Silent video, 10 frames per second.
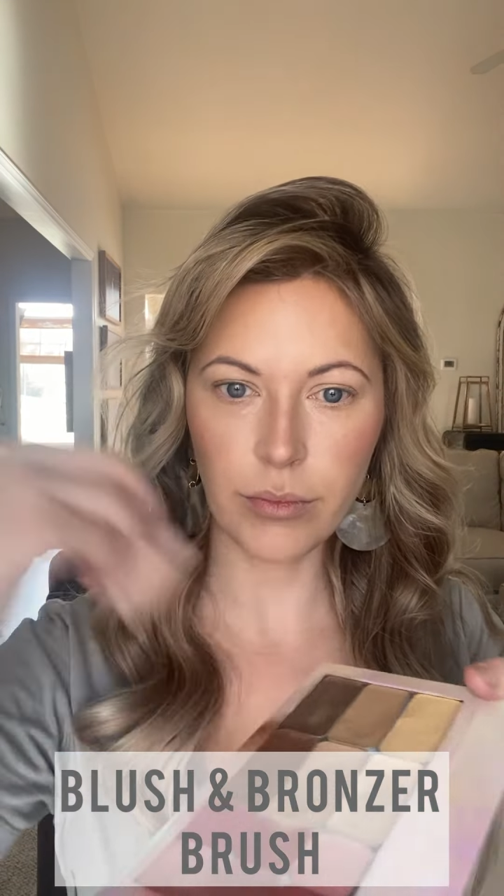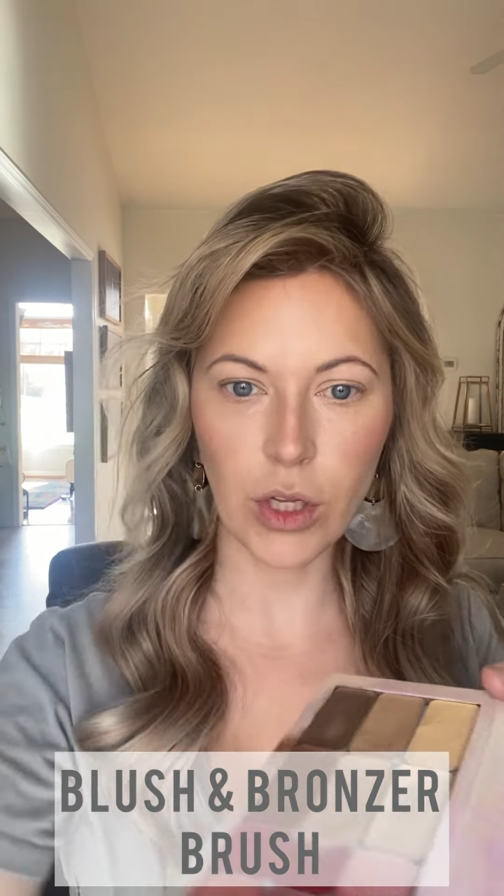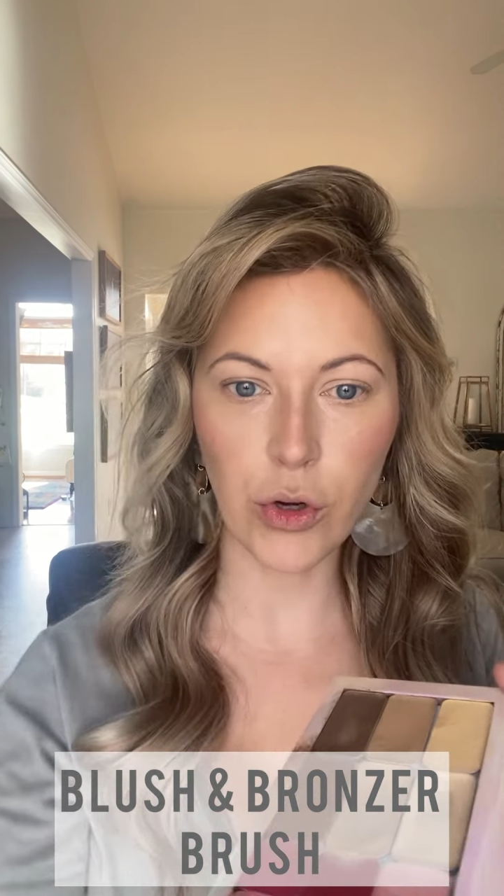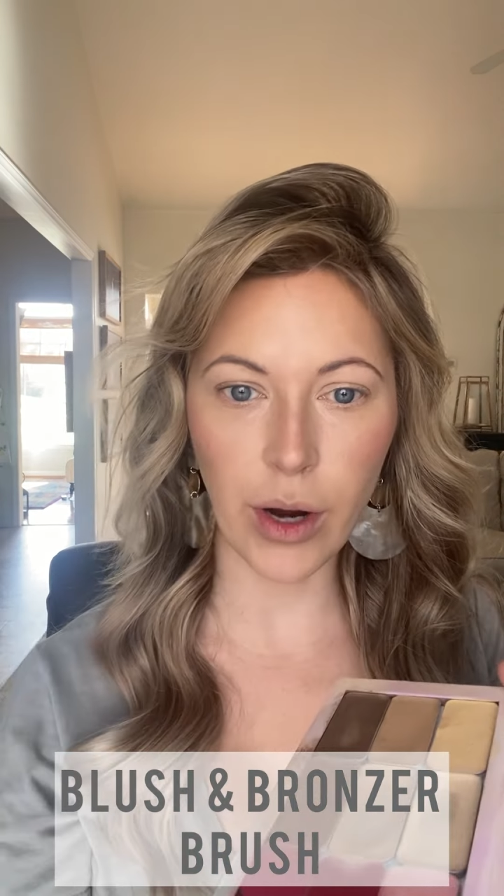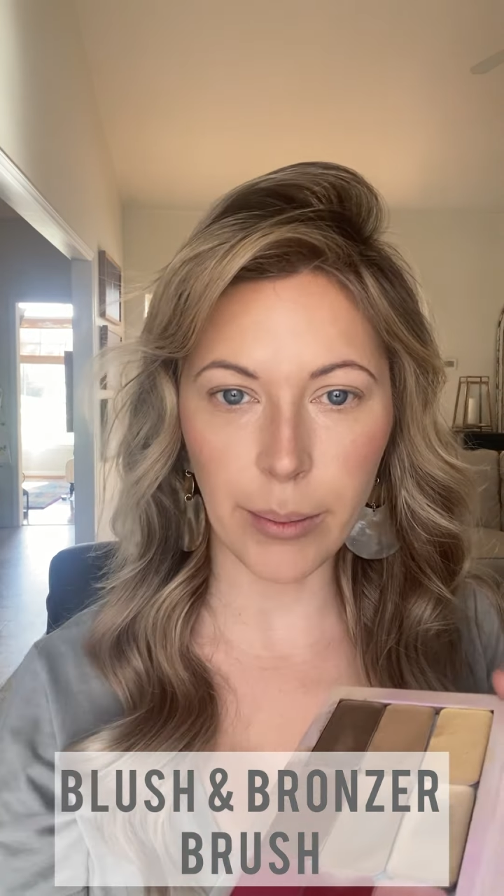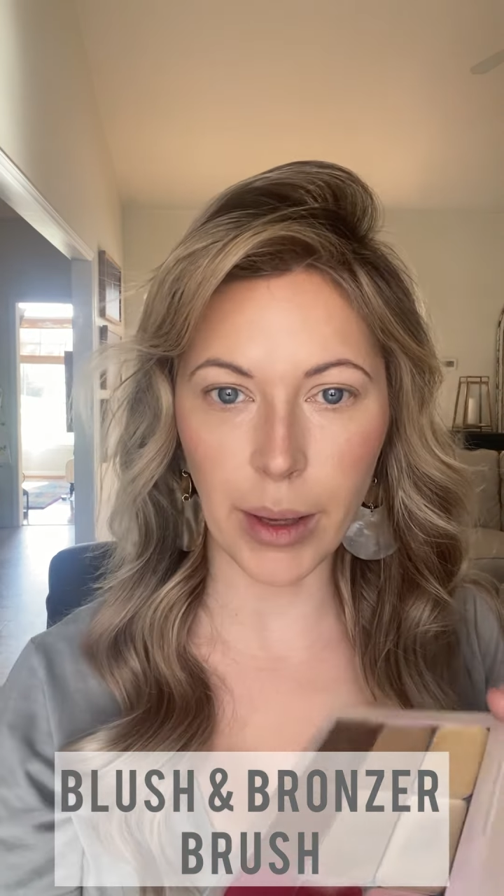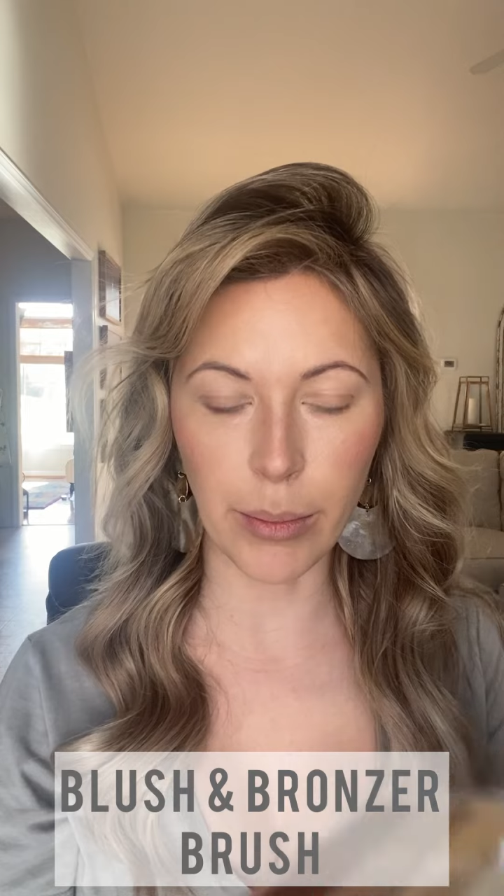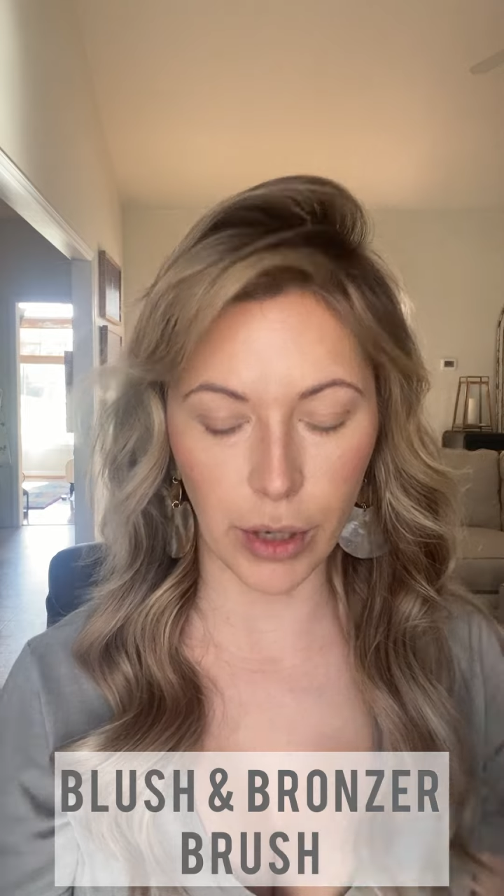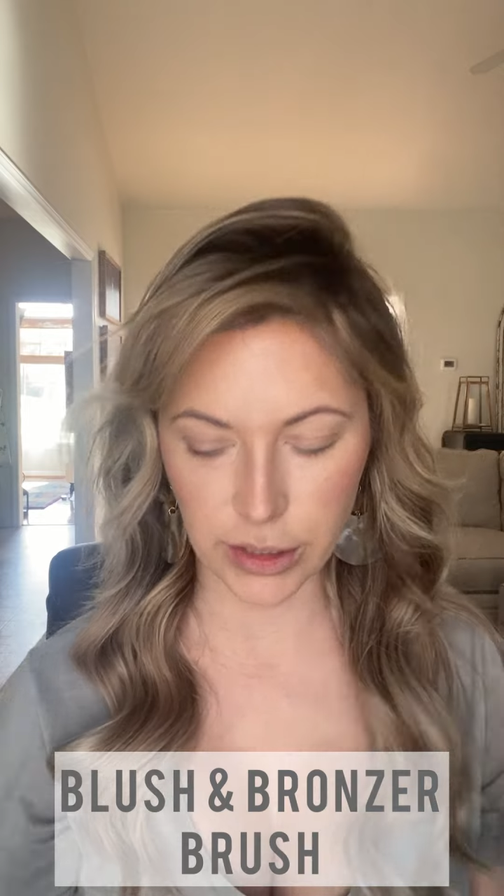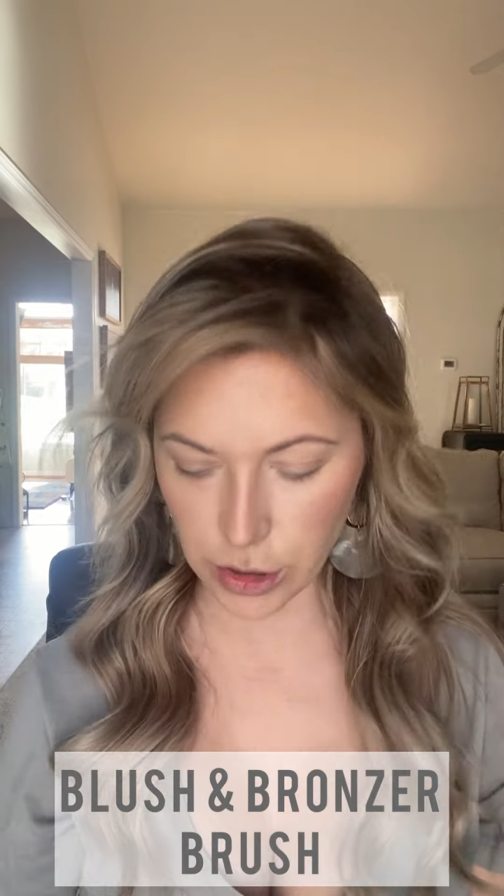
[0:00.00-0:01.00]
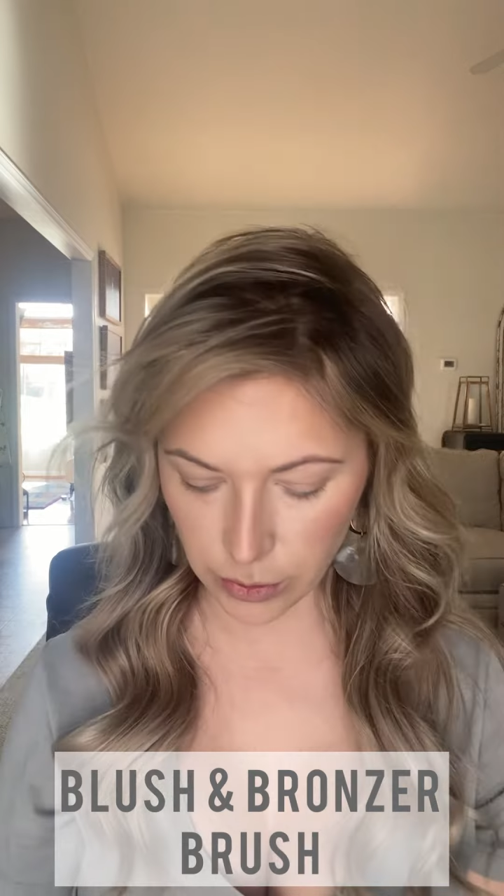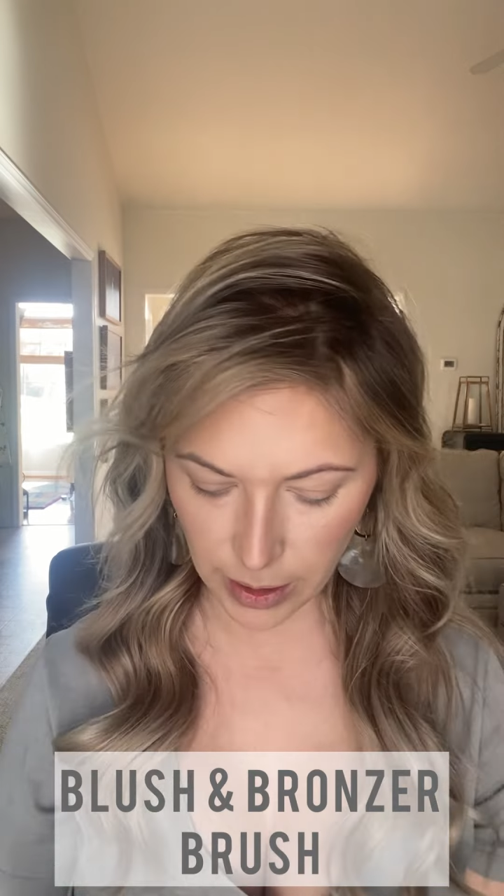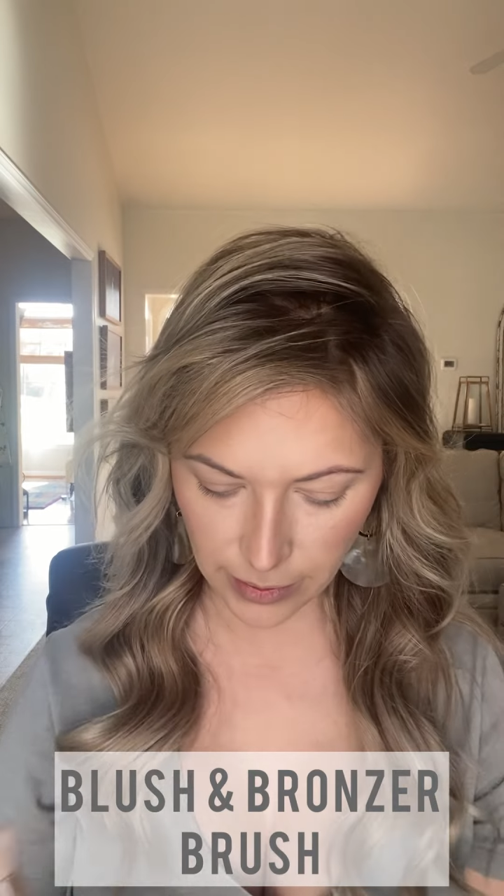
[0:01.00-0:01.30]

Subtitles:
grab my bronzer right